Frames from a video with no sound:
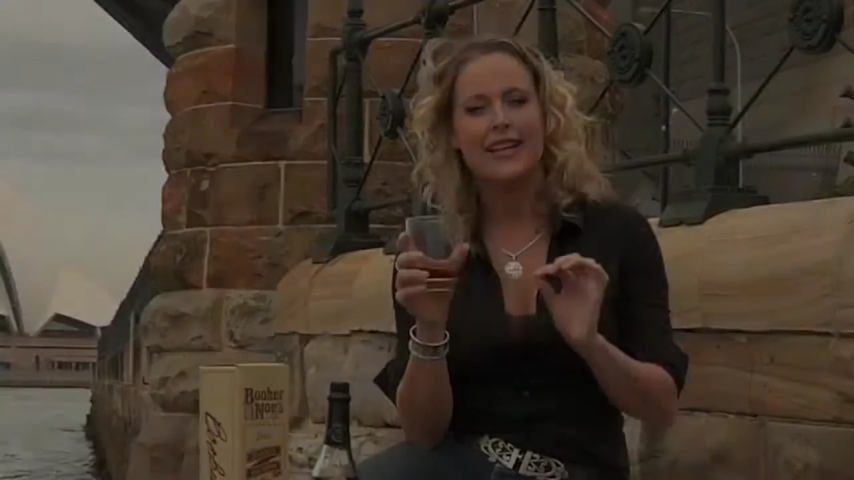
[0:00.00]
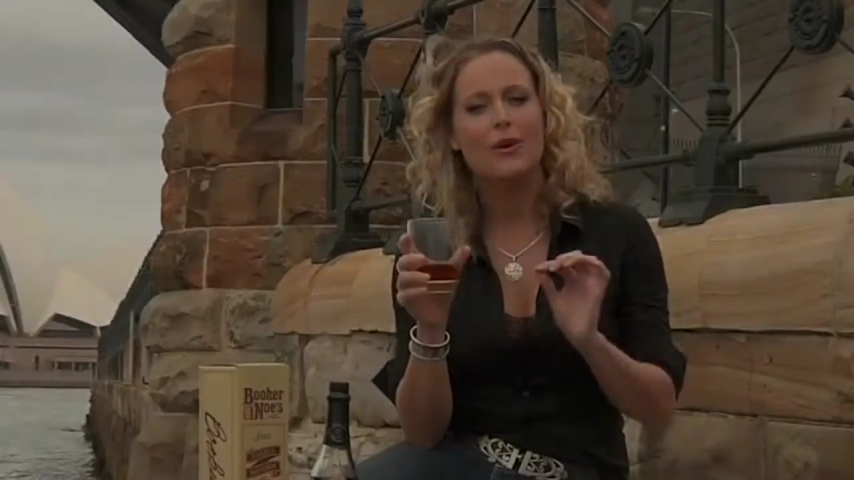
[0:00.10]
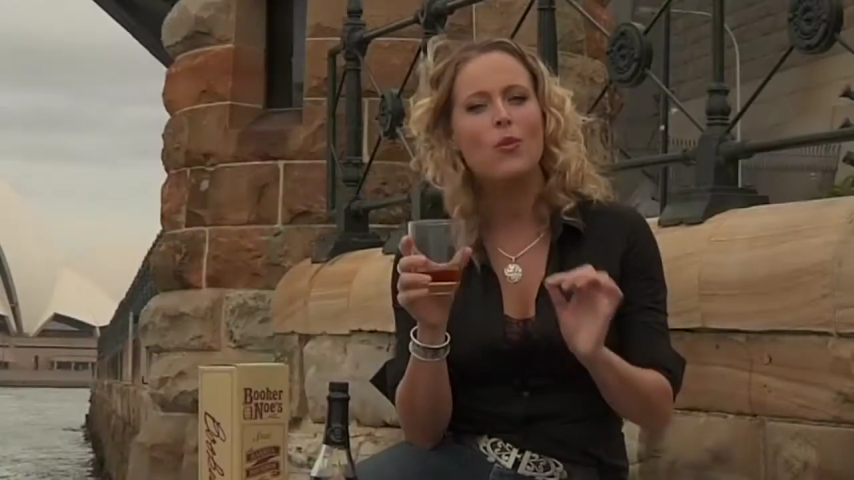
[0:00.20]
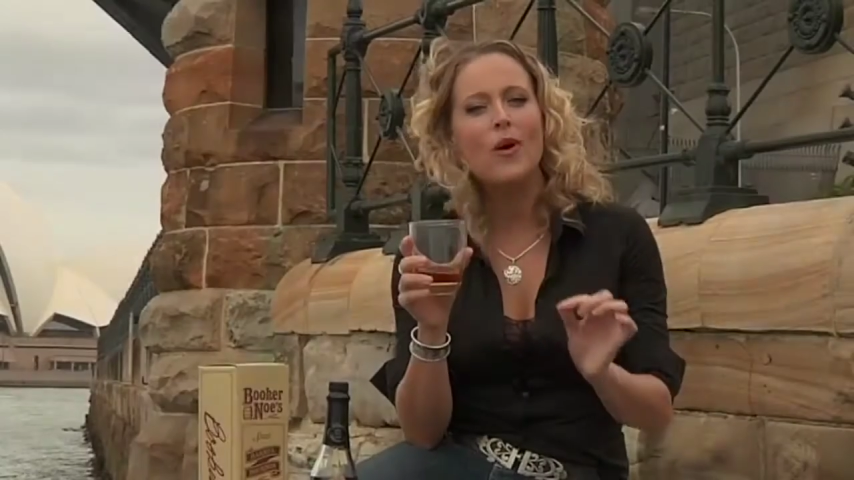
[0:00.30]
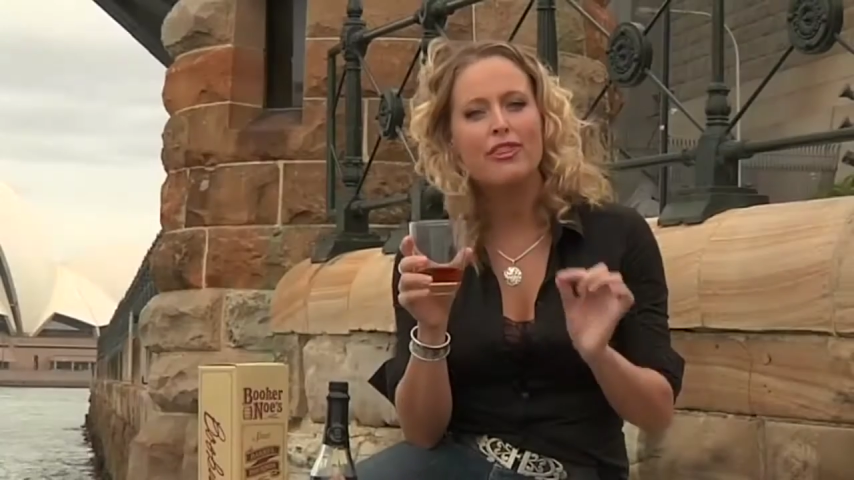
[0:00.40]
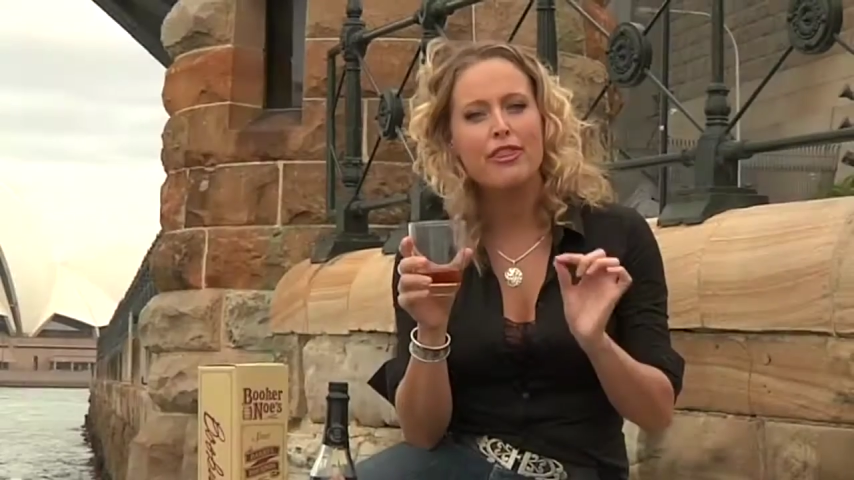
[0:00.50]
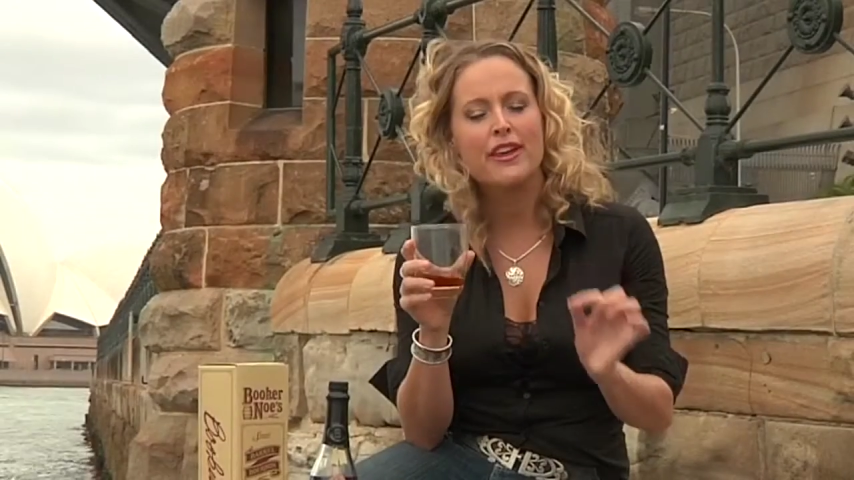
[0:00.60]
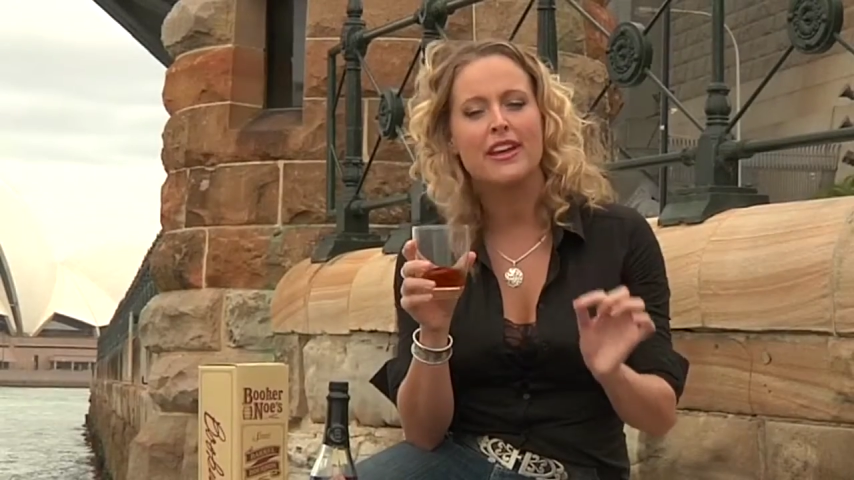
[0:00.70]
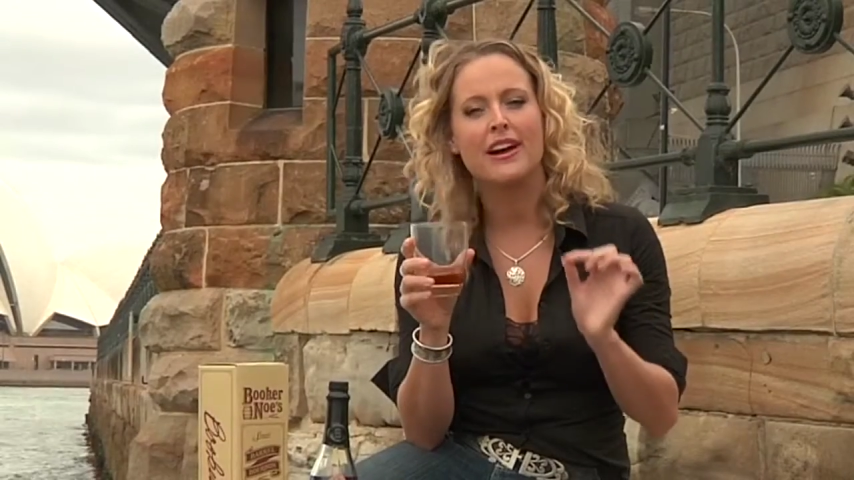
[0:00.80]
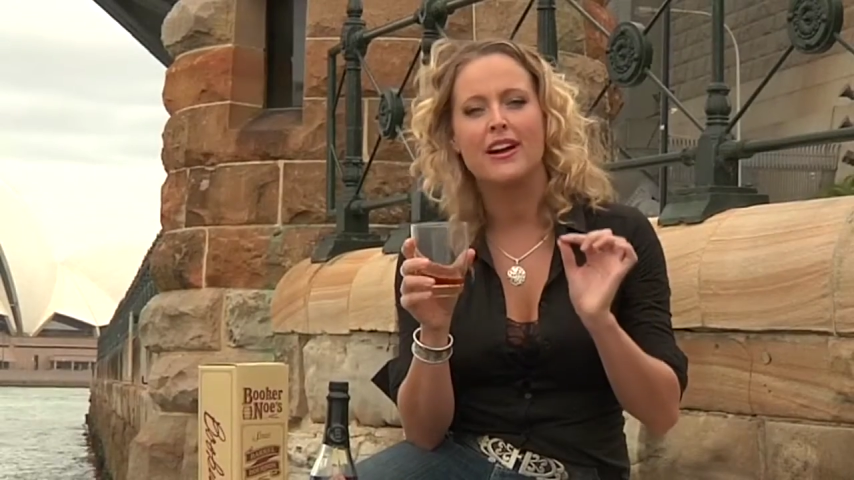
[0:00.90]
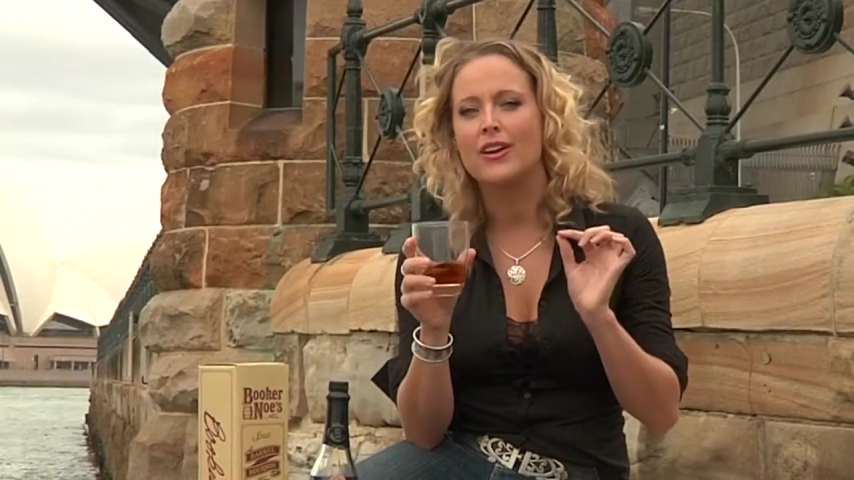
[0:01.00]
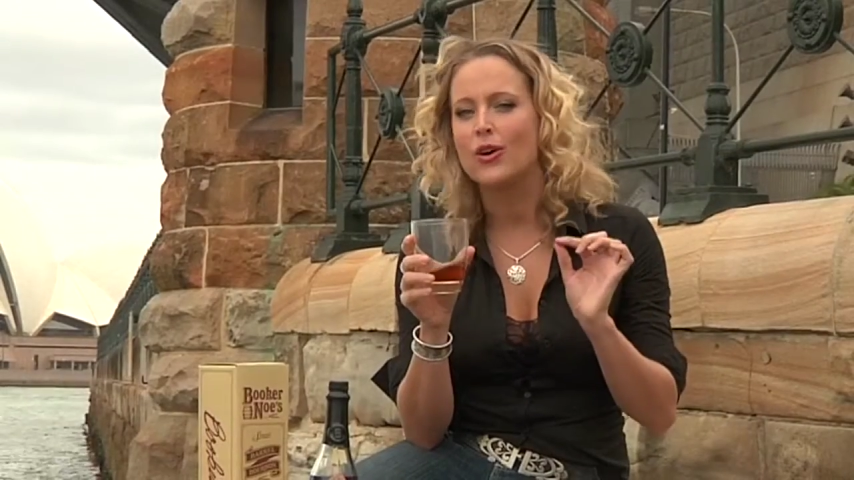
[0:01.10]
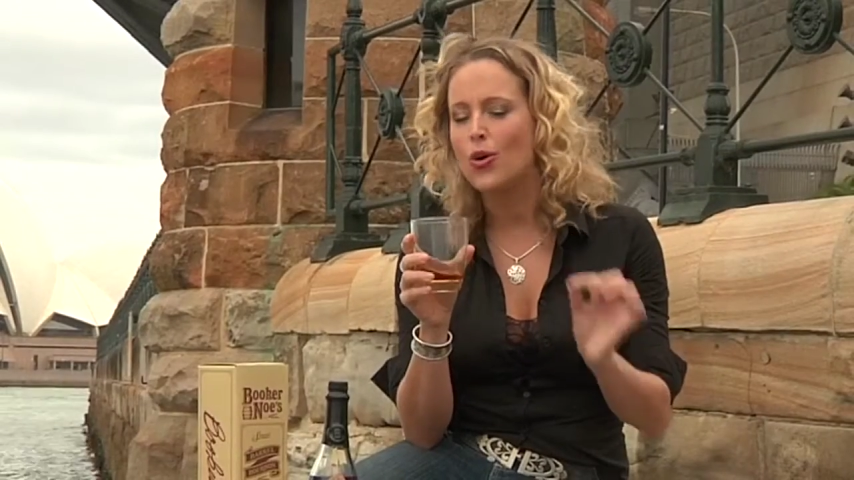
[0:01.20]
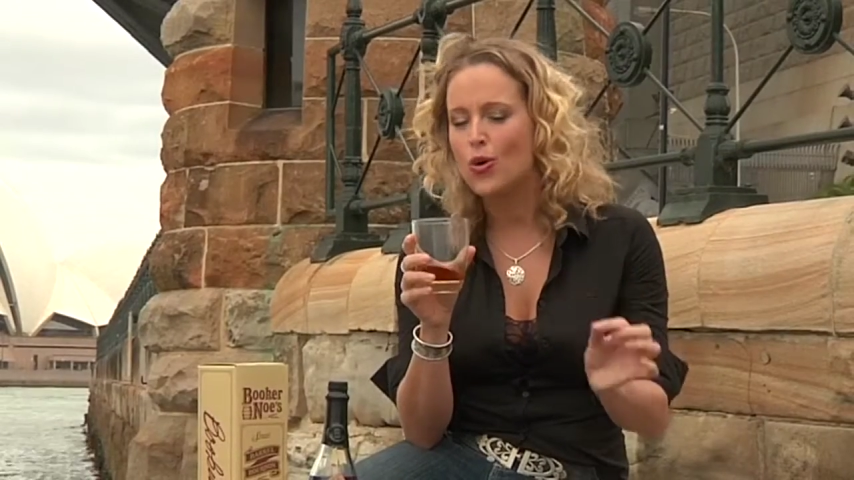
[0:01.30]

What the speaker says: Now, one thing I